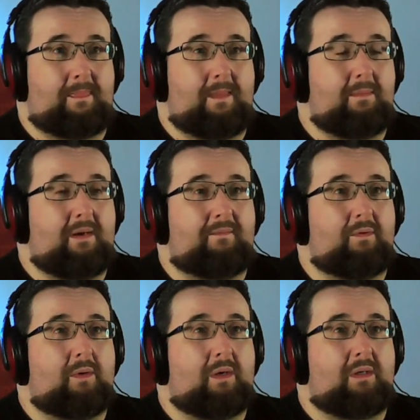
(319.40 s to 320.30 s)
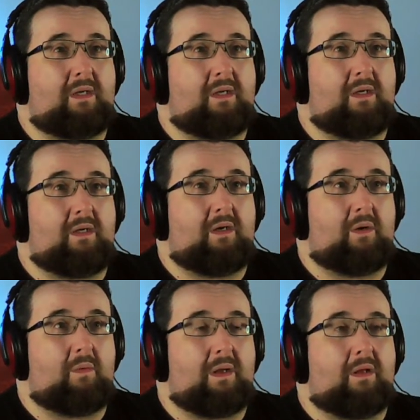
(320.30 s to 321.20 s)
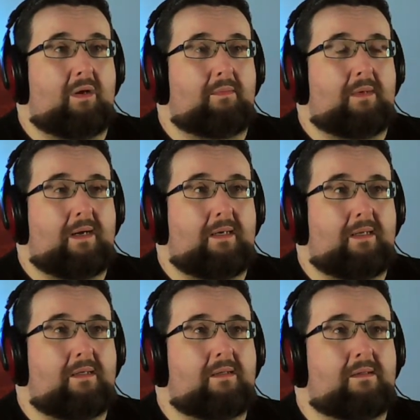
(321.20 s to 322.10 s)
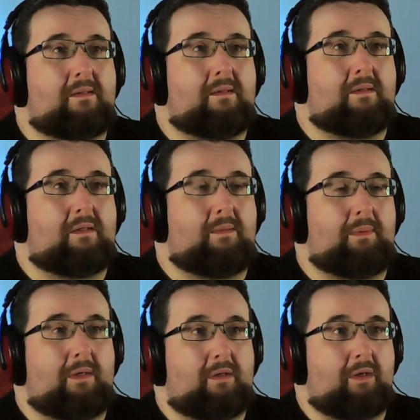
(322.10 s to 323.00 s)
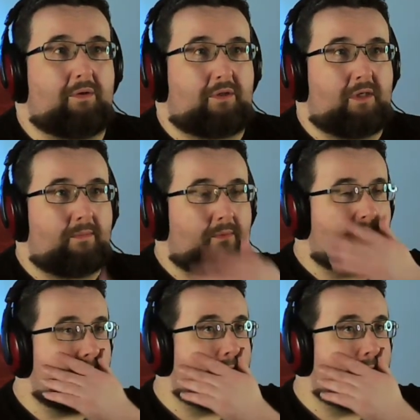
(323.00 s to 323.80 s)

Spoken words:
I mean, I've no idea how well armed that is compared to other ships,